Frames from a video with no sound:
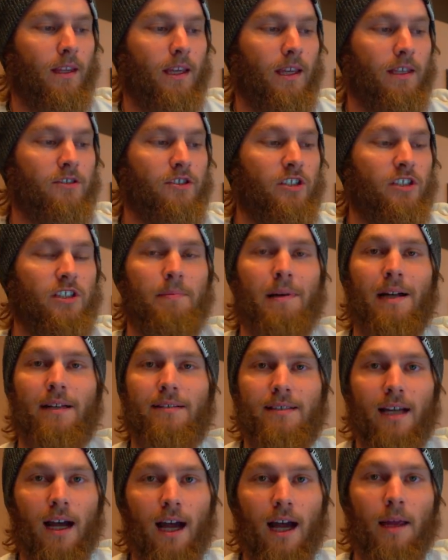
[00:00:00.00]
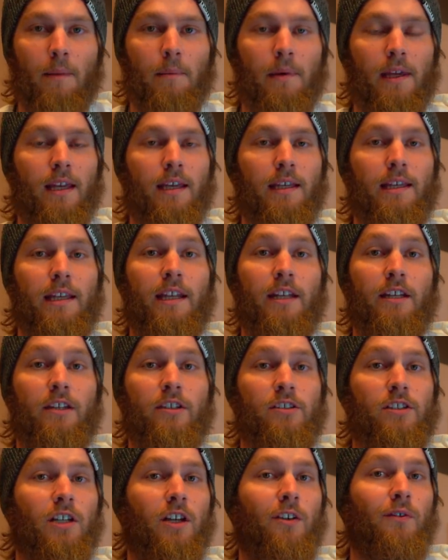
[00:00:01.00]
it's just about timing, getting
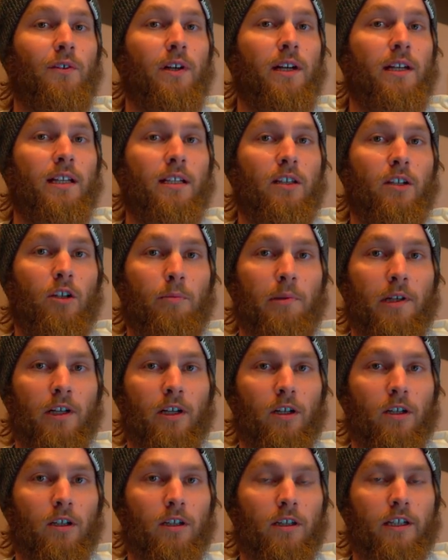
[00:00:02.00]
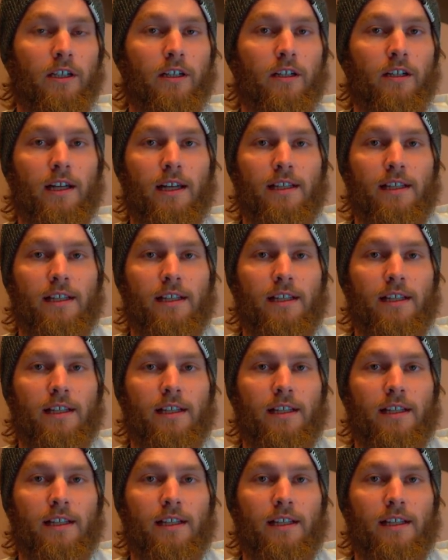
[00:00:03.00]
yourself ready a little bit earlier.